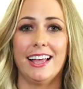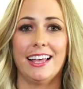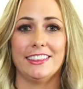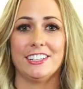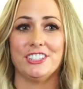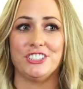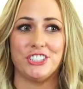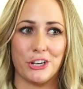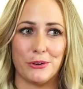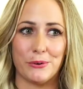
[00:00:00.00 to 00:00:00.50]

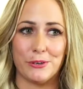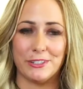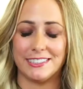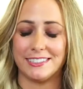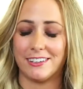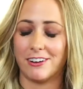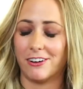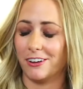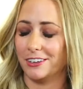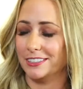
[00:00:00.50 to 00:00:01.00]
And the show
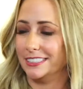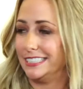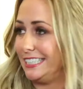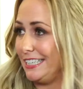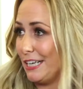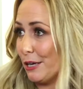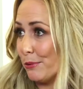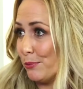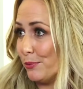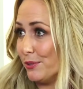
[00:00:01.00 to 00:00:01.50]
is called
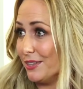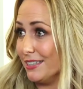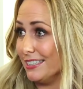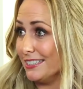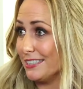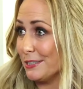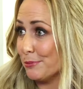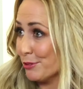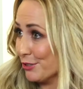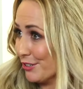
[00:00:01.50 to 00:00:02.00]
Tee Up with
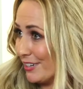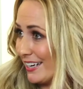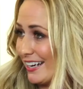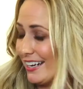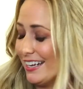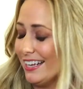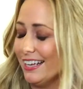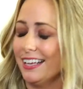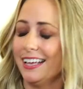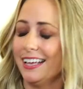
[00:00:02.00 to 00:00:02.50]
Lisa Marie.